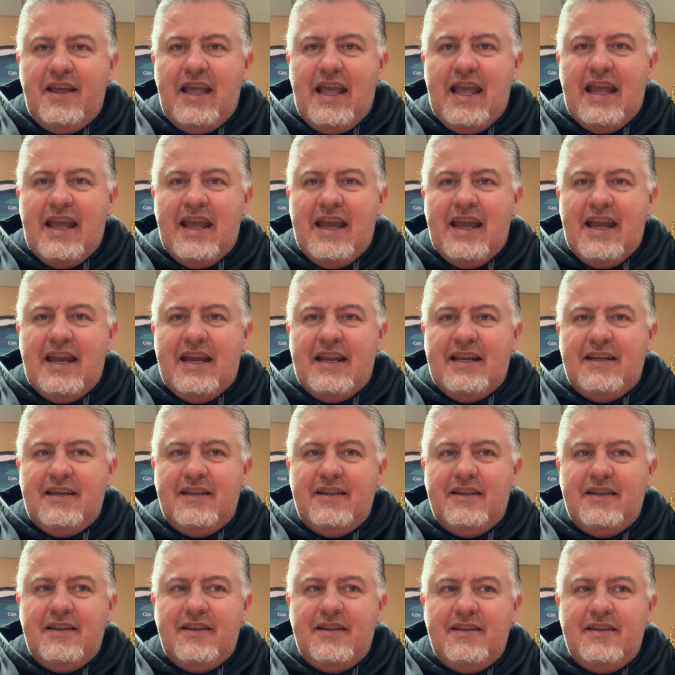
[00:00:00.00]
And
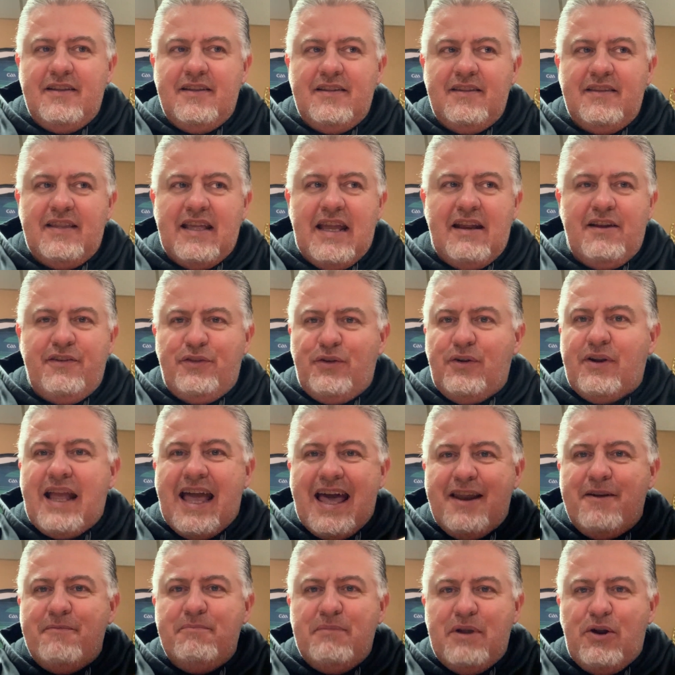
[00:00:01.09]
they're
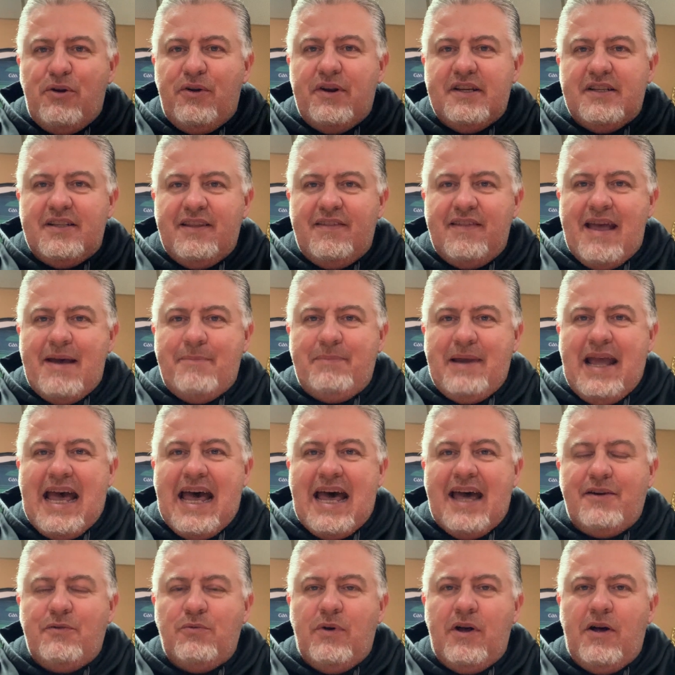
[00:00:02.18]
kind of married to that
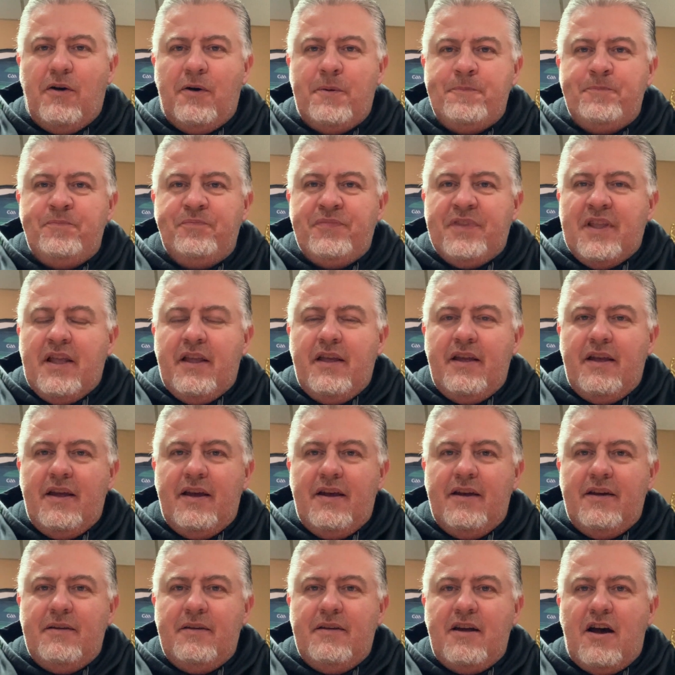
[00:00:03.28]
bat. Well,
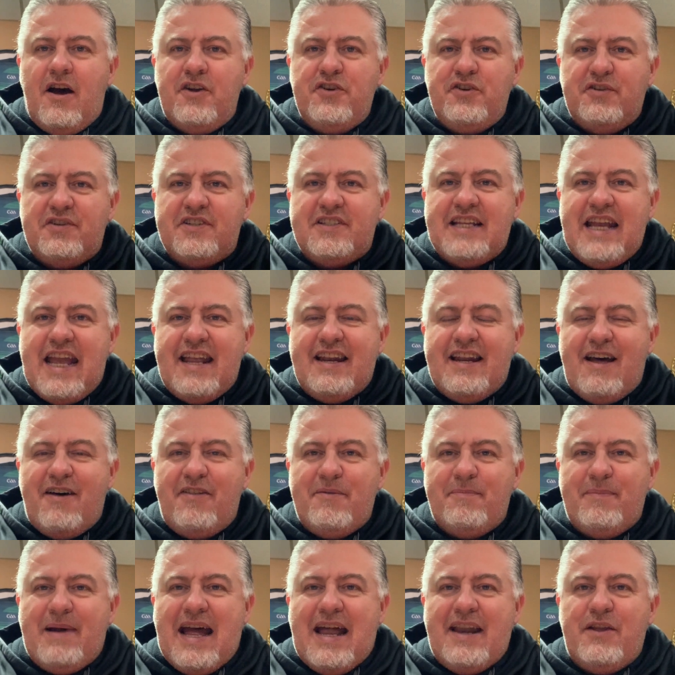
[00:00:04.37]
understand how
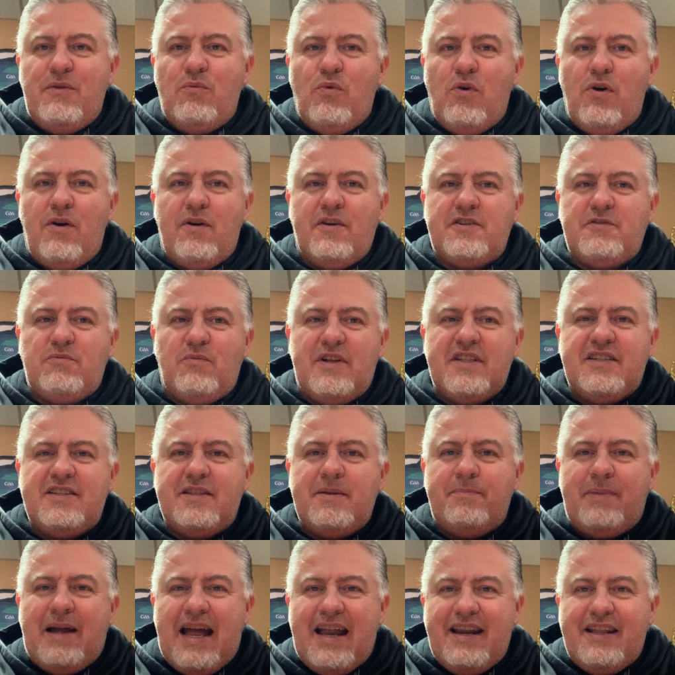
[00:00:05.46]
the body works. Once the
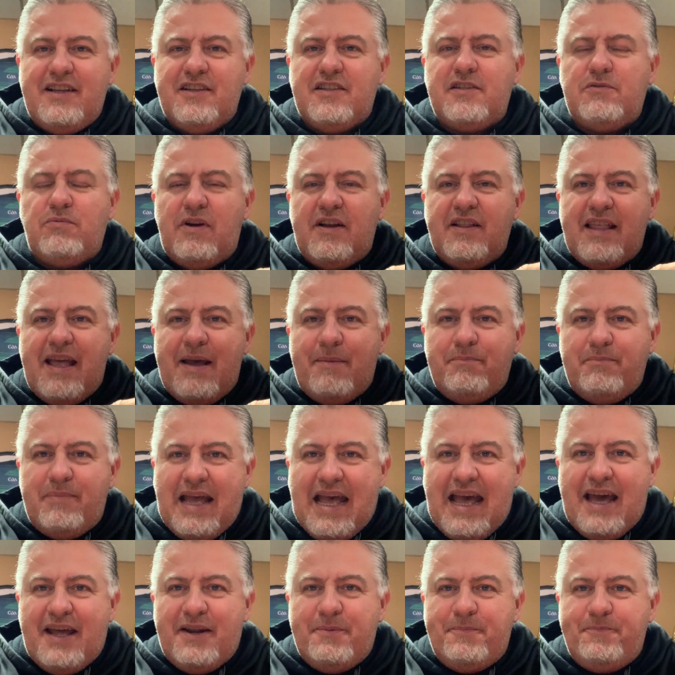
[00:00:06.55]
body has swung that
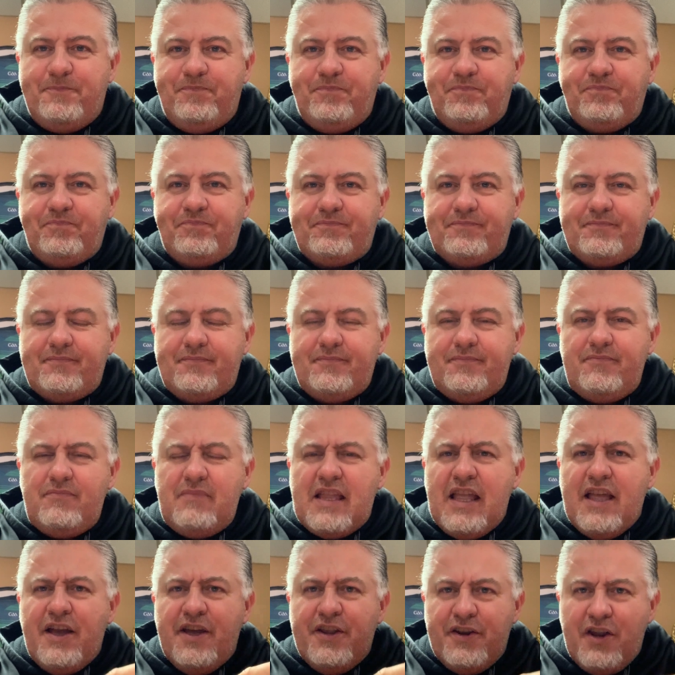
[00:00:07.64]
bat
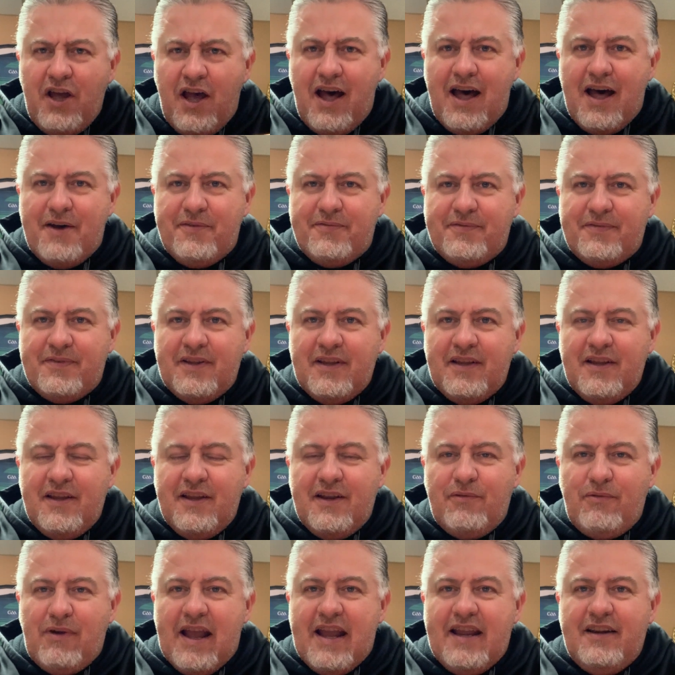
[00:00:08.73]
enough,
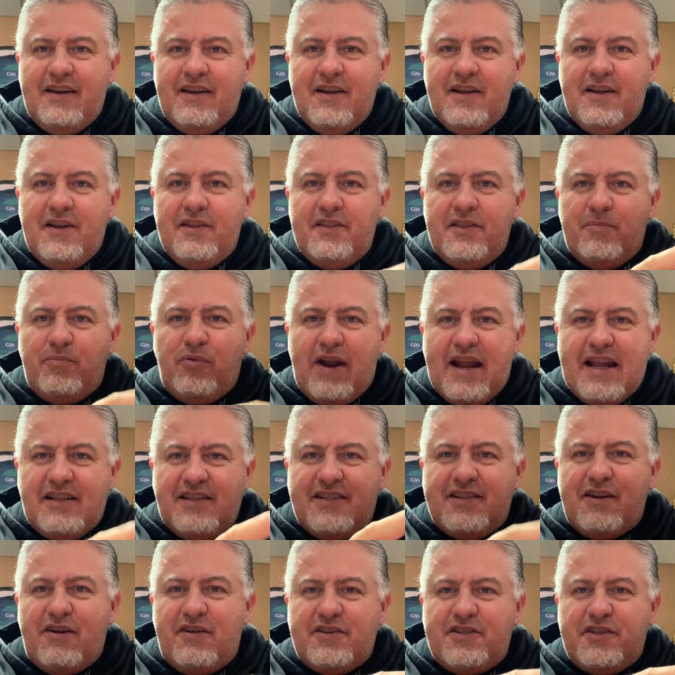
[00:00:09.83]
right, the brain
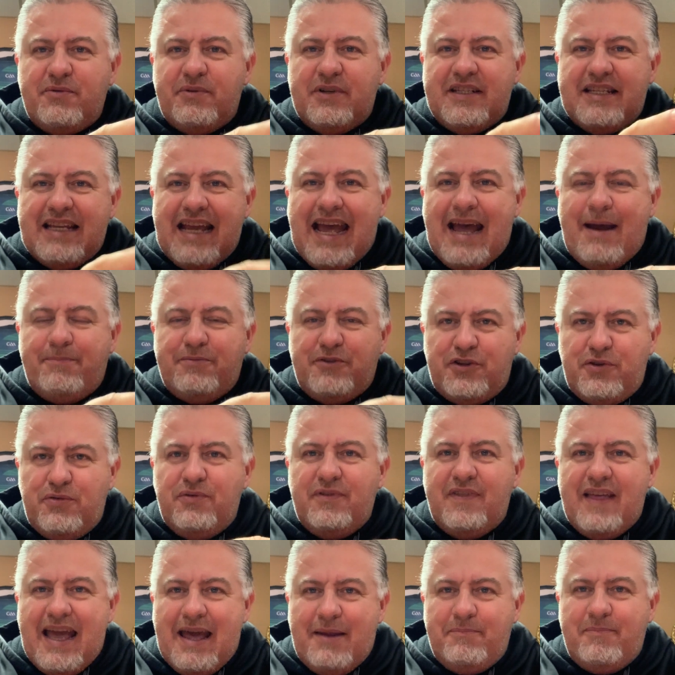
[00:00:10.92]
starts to adapt to
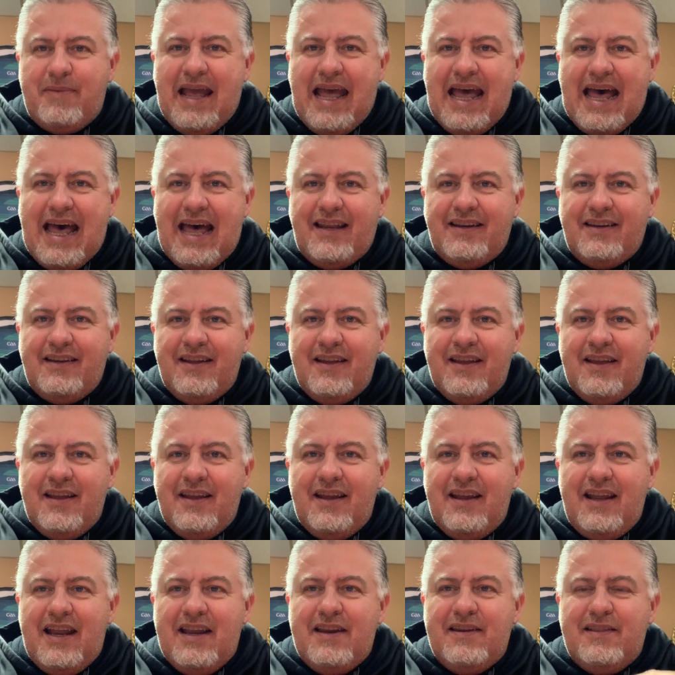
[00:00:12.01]
that bat,
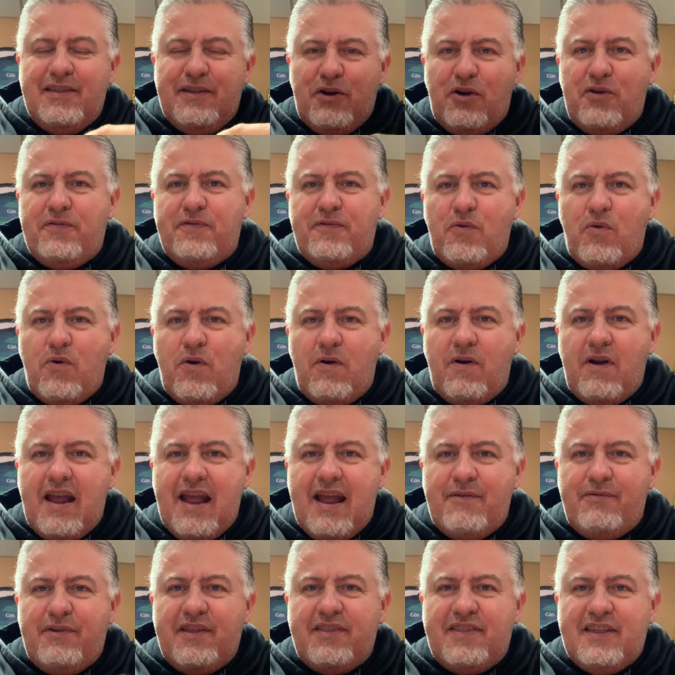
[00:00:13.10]
and therefore
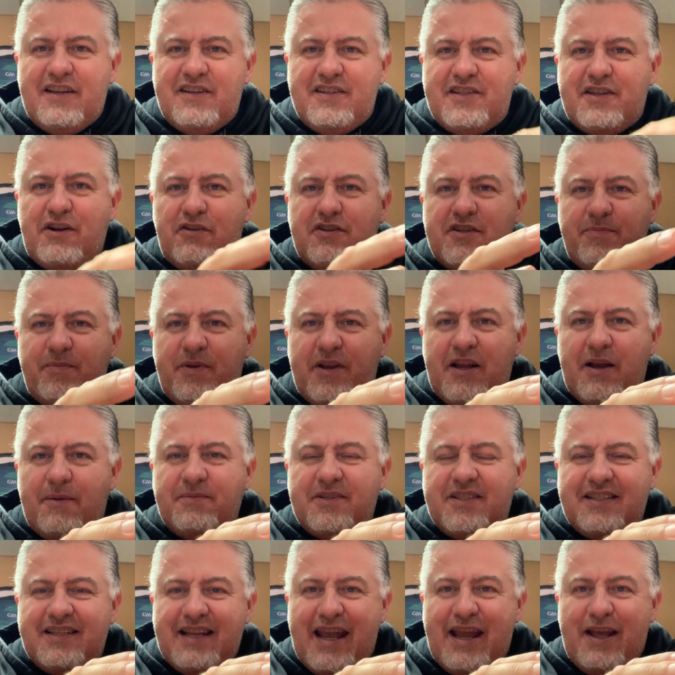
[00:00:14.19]
everything starts to become
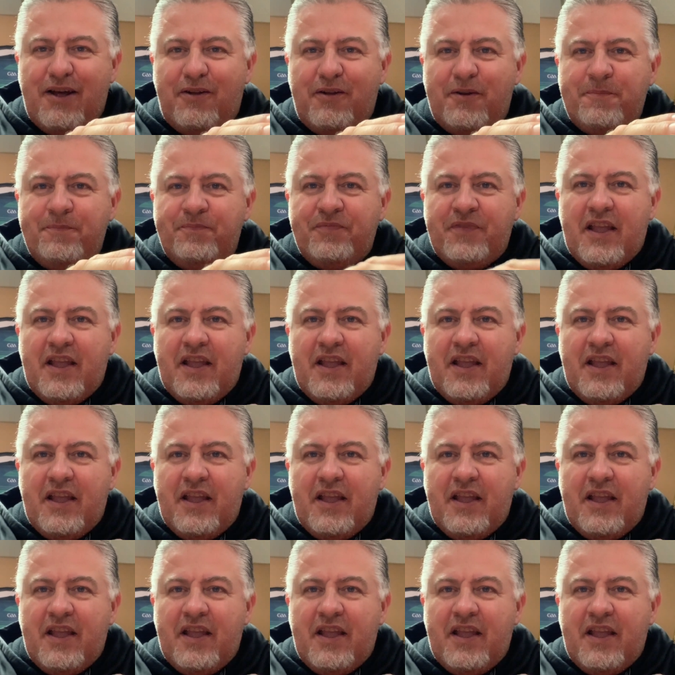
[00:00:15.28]
stale.